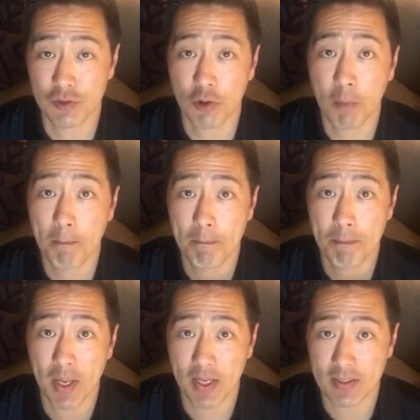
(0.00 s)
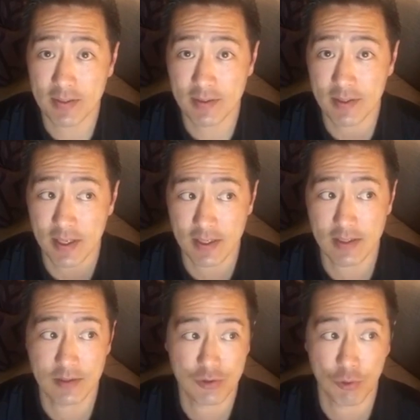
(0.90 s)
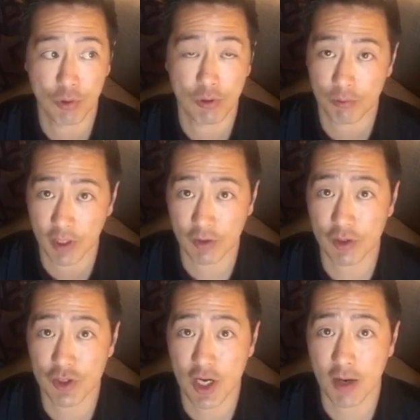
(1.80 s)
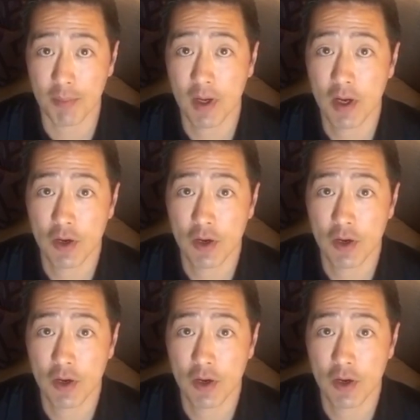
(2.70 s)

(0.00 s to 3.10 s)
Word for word: your base is your regular job.